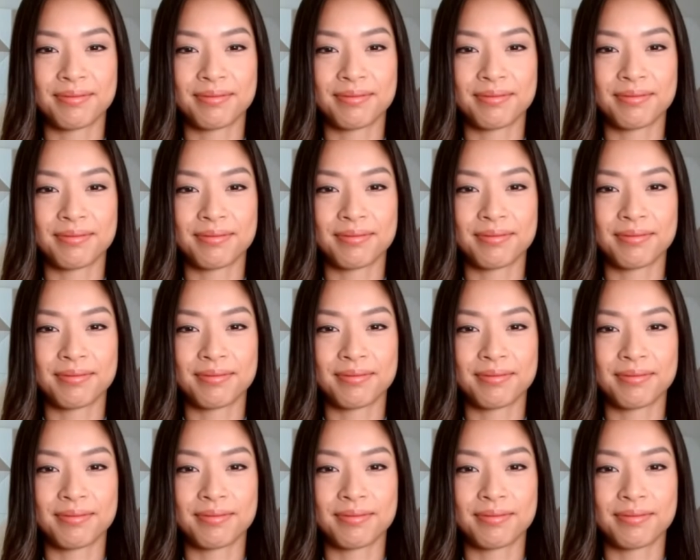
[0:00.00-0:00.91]

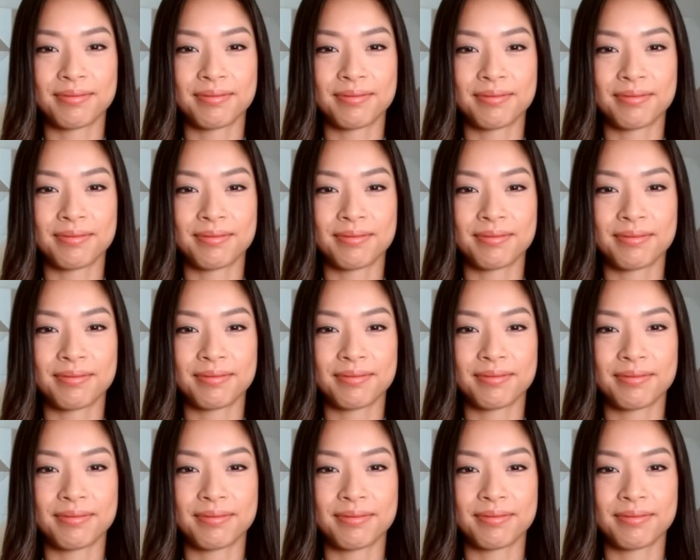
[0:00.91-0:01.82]

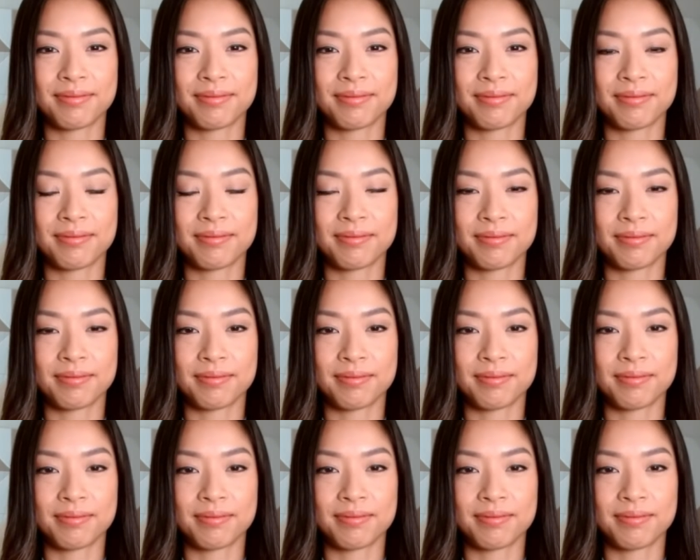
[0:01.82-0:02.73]

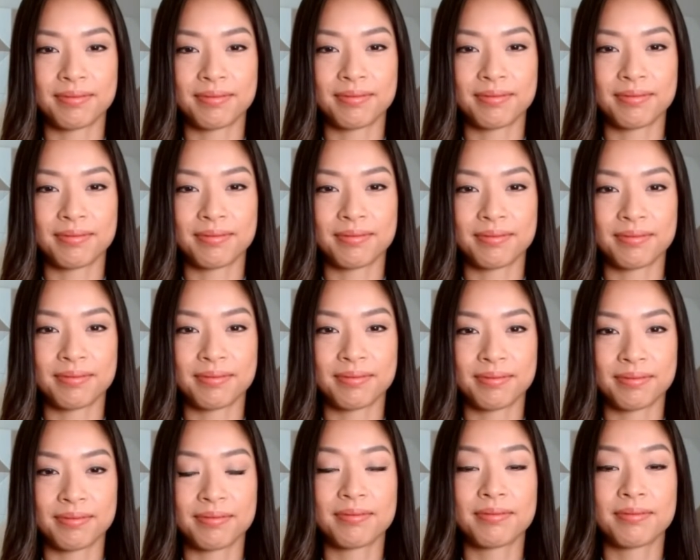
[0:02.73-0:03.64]

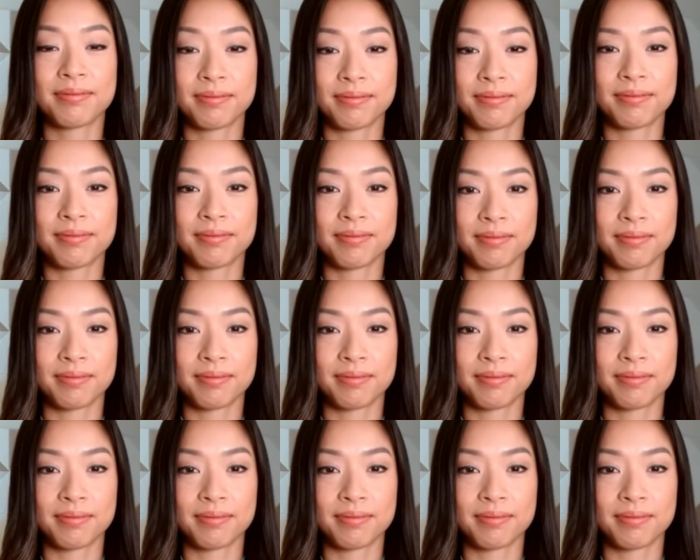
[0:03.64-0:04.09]
(silent)